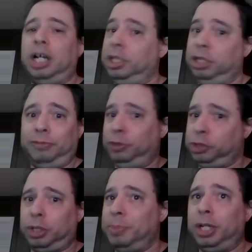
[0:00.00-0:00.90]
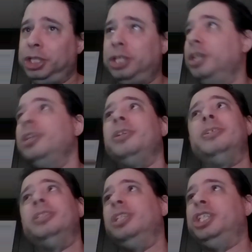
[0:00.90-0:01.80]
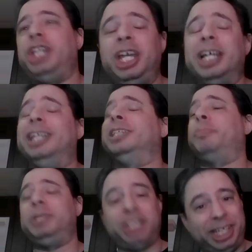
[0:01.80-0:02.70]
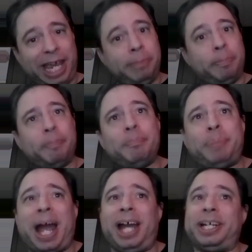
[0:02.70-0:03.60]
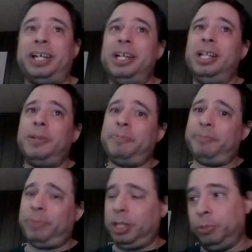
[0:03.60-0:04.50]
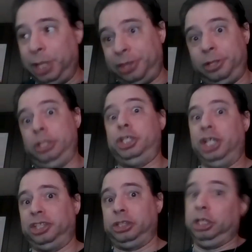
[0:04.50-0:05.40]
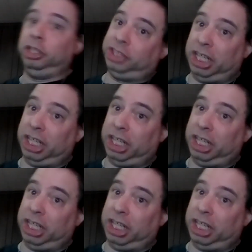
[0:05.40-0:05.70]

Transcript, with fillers: I love you so much. She is, she came back with Jessica.